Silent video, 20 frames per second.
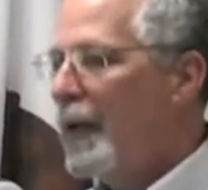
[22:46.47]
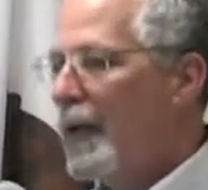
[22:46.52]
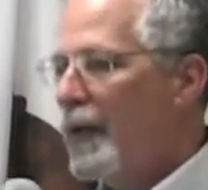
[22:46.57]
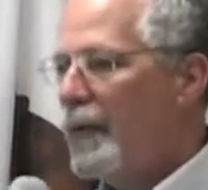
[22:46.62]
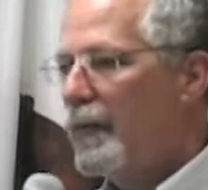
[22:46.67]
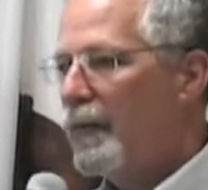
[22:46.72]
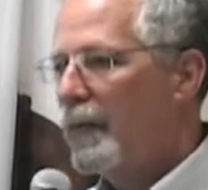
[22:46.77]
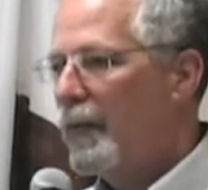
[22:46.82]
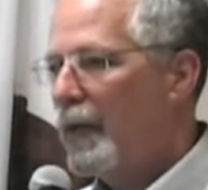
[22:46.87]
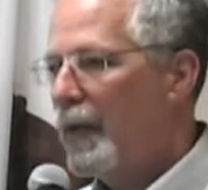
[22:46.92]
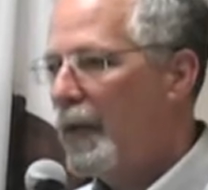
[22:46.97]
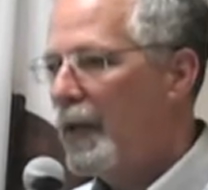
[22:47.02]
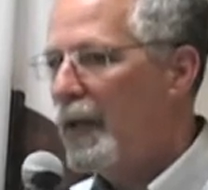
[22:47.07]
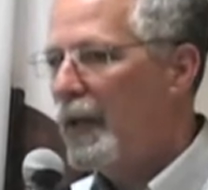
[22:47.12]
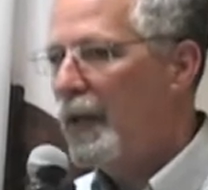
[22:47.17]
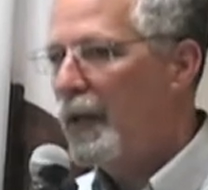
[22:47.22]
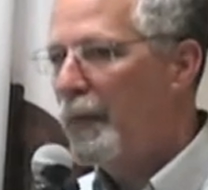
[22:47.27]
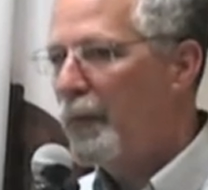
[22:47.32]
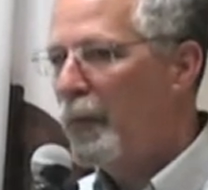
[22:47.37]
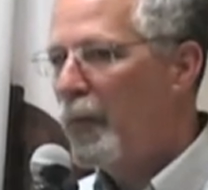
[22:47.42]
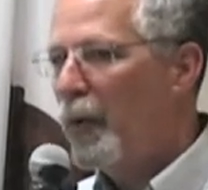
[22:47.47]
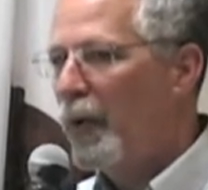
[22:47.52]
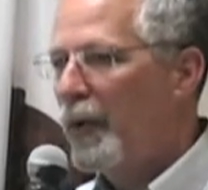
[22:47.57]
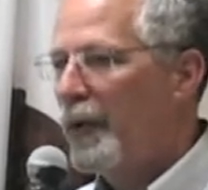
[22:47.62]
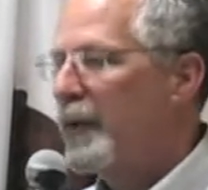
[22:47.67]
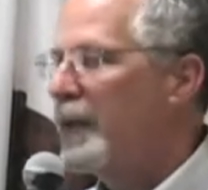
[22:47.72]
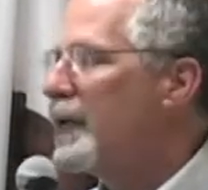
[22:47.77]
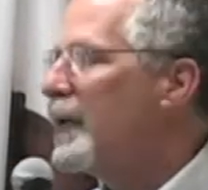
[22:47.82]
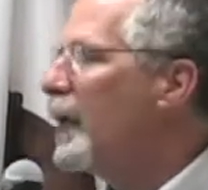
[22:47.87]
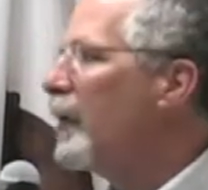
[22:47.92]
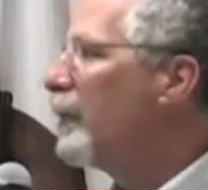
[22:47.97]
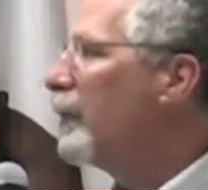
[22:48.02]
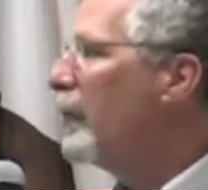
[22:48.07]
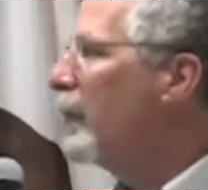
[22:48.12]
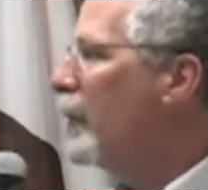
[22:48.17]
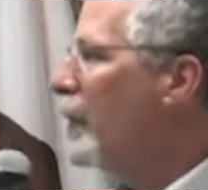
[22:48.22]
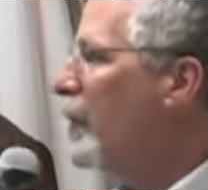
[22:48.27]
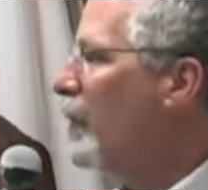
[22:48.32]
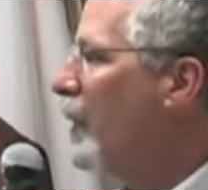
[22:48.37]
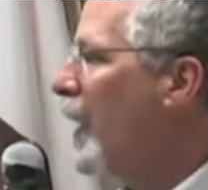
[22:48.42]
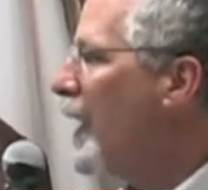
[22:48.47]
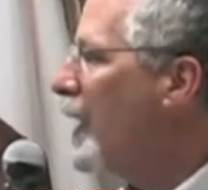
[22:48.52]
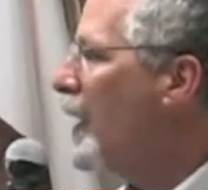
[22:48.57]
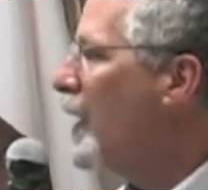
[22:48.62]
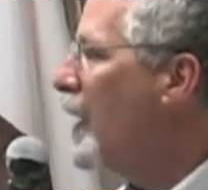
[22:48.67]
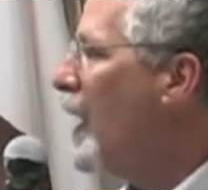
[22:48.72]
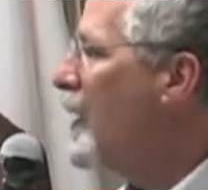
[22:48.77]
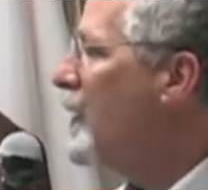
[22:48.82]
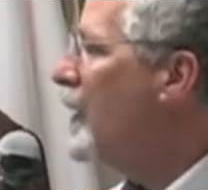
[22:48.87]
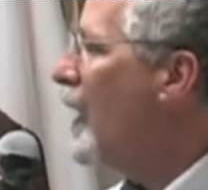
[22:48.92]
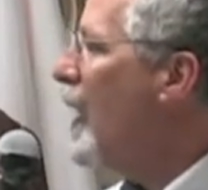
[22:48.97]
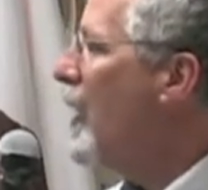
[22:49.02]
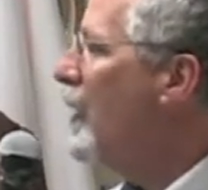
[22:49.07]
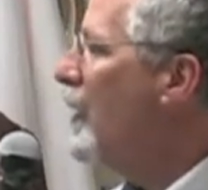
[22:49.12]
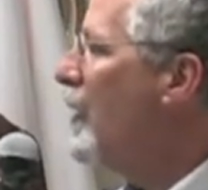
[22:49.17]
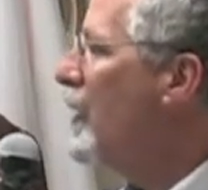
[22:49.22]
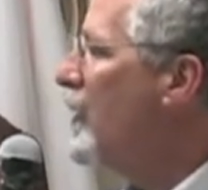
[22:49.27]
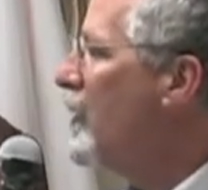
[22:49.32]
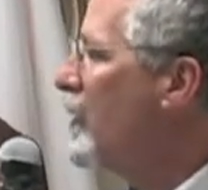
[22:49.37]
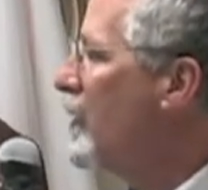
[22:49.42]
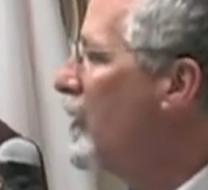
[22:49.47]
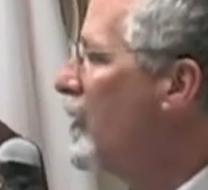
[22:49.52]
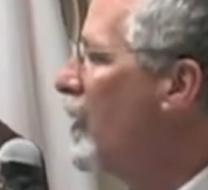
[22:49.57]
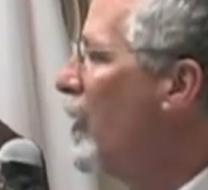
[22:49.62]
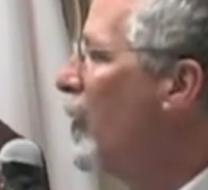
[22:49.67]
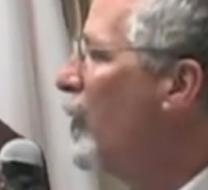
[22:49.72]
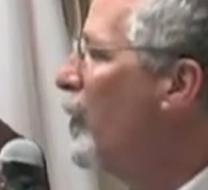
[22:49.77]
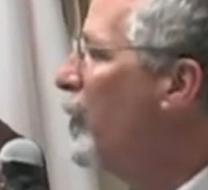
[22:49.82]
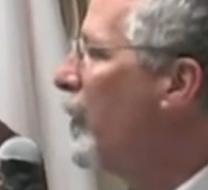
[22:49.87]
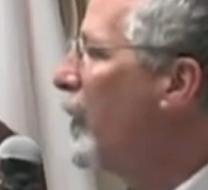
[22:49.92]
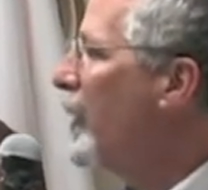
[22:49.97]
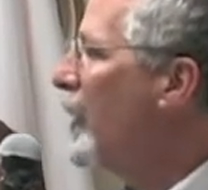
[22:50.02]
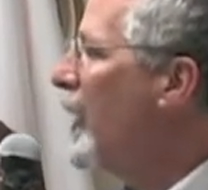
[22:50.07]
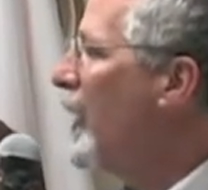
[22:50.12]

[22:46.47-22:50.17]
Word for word: is really important to recognize kind of the scope